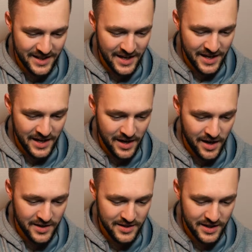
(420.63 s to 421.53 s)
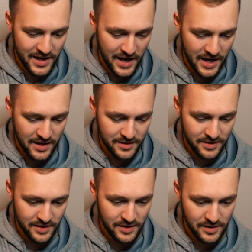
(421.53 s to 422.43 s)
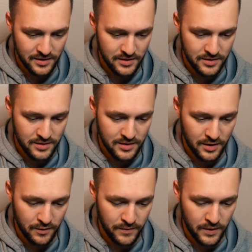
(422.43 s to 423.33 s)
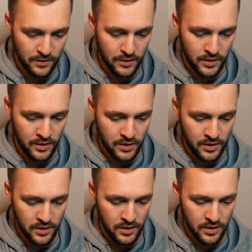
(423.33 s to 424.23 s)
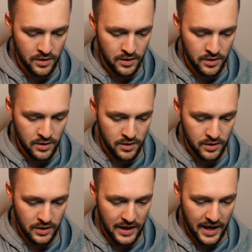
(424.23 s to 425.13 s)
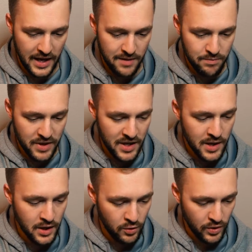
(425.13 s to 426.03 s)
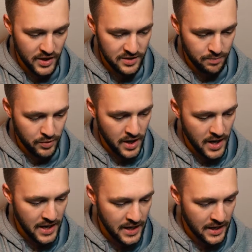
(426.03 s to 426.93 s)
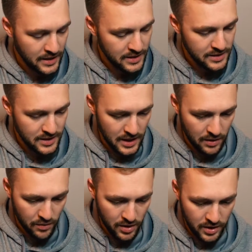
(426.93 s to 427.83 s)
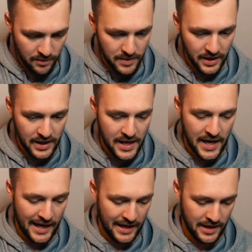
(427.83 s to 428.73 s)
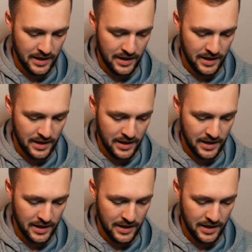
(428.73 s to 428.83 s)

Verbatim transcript: Uh, Austin Hays, center fielder. KB, Kris Bryant. How are you, my guy?